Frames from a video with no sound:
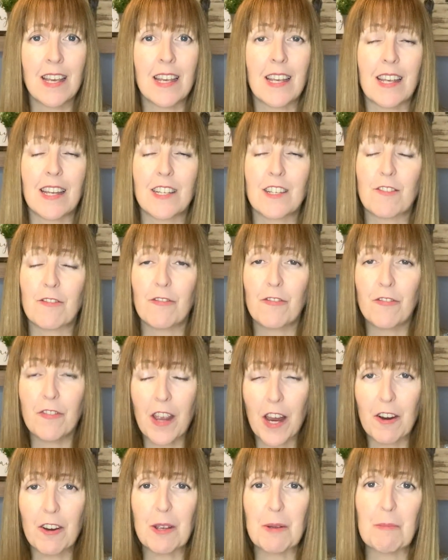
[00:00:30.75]
it's
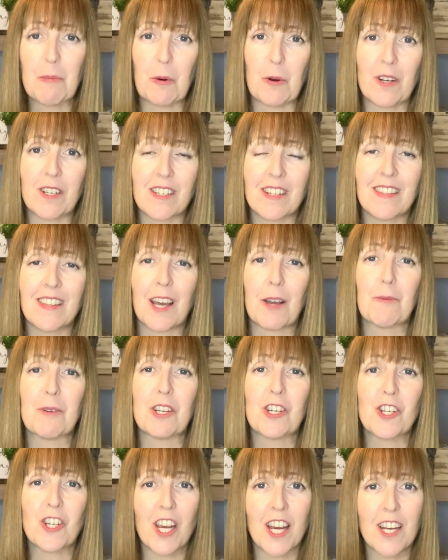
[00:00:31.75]
very important that we
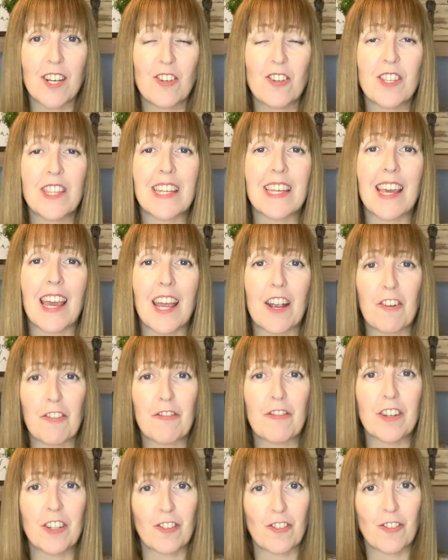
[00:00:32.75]
change the air
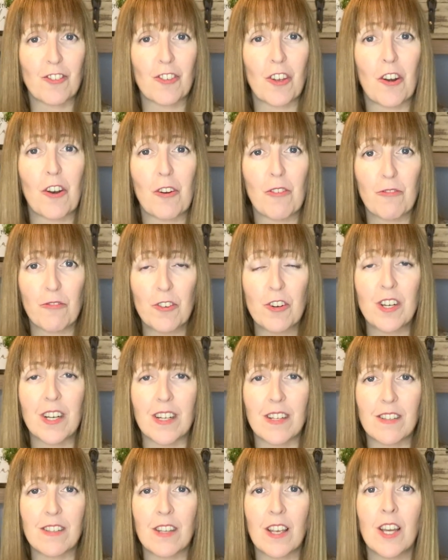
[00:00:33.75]
filters on our
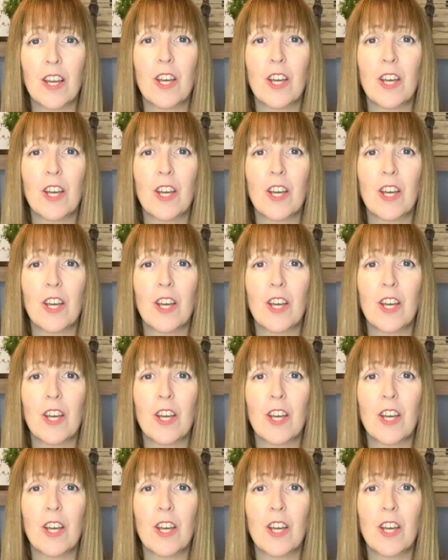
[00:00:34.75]
furnace